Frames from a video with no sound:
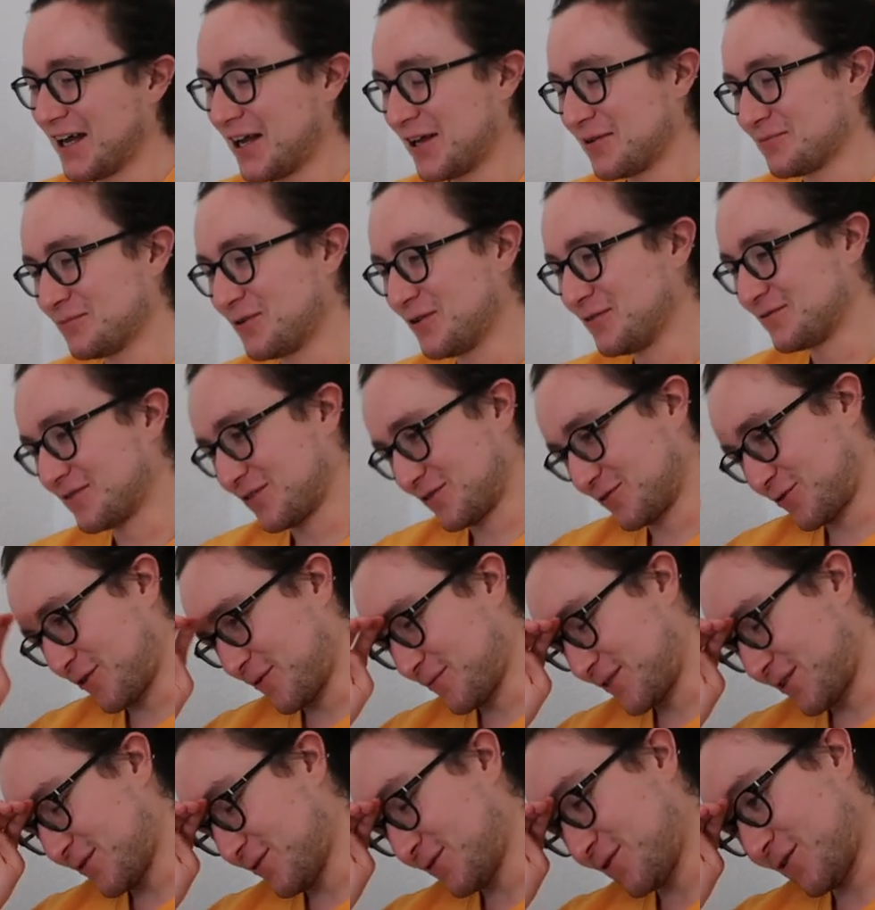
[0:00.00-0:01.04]
He moved to
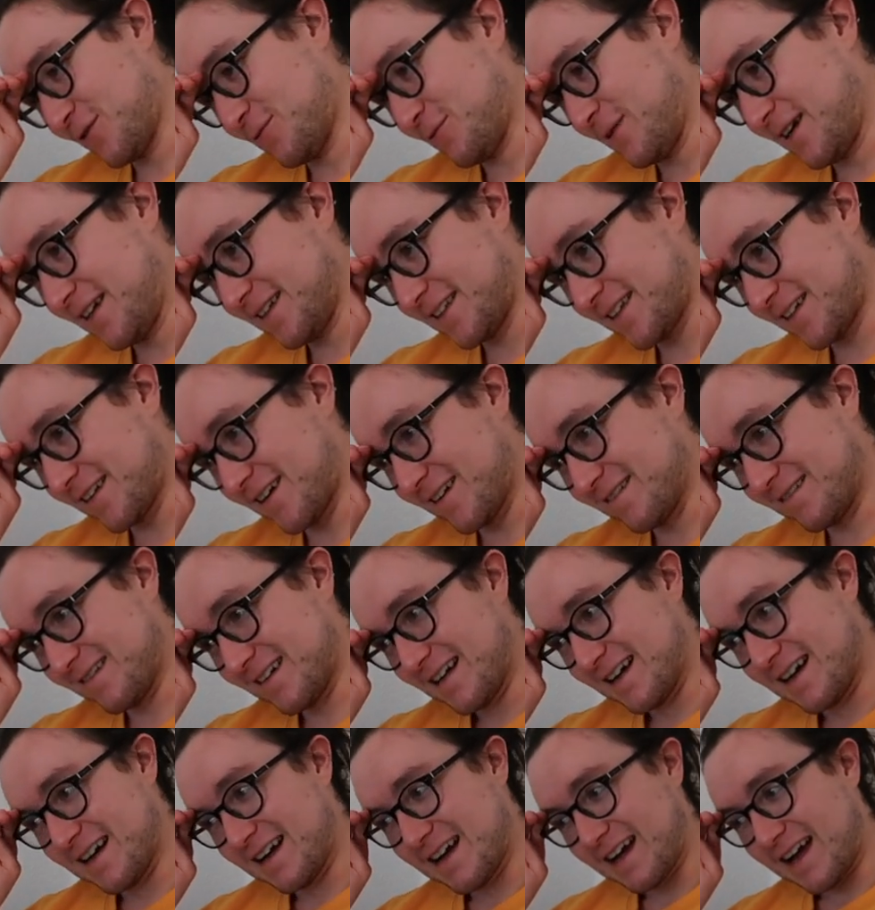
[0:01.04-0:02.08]
Tromsø two weeks ago
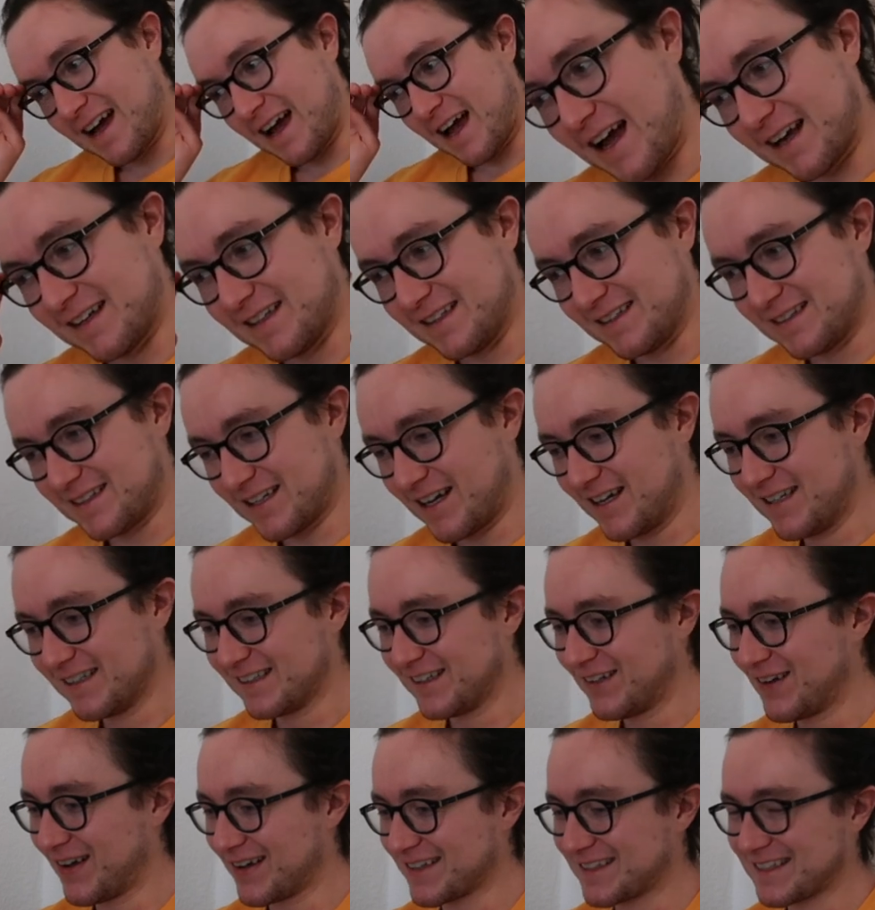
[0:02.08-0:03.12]
and he'd
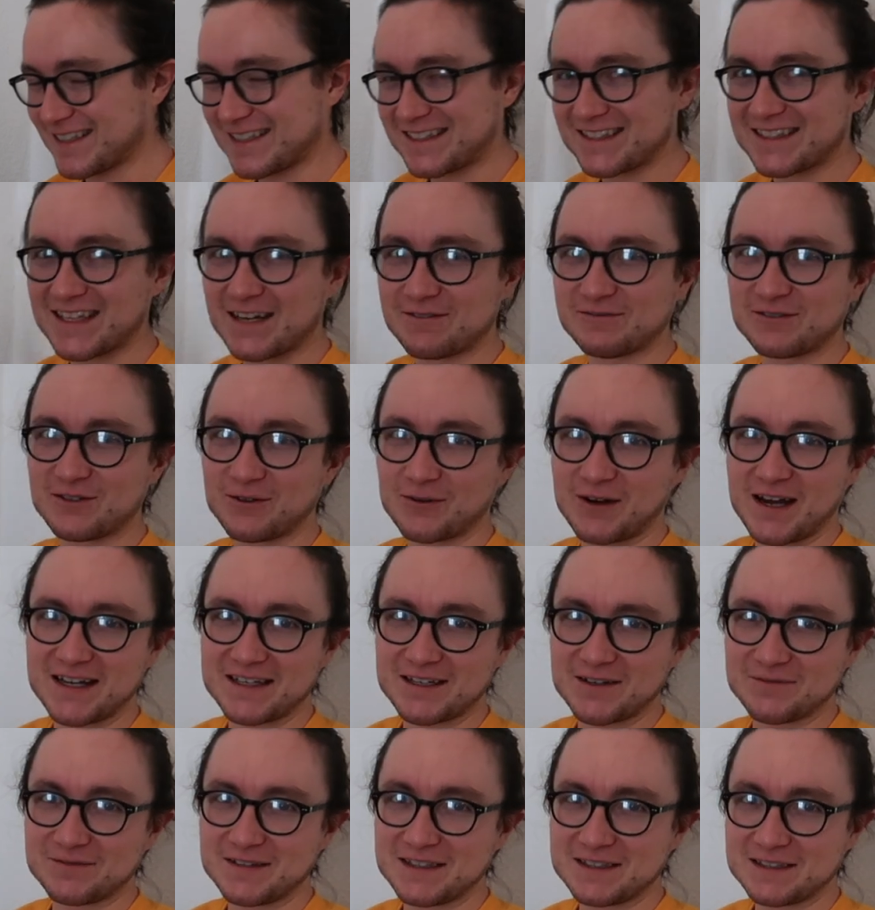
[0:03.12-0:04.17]
done like seven or
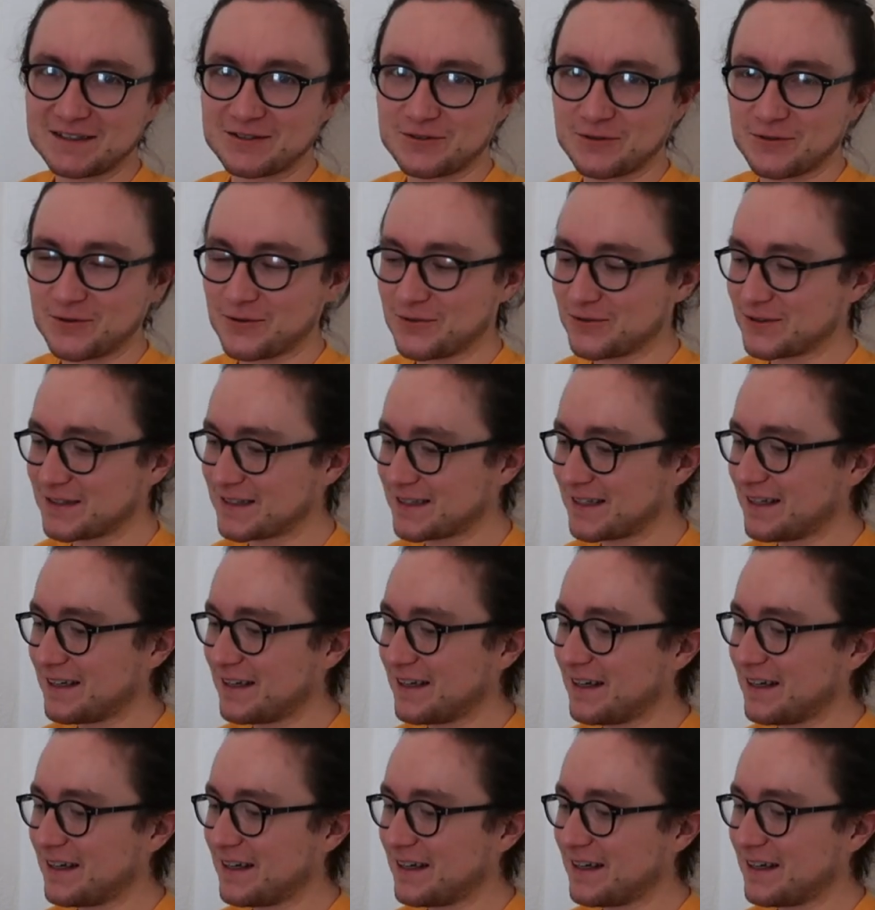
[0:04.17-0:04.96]
eight of these tours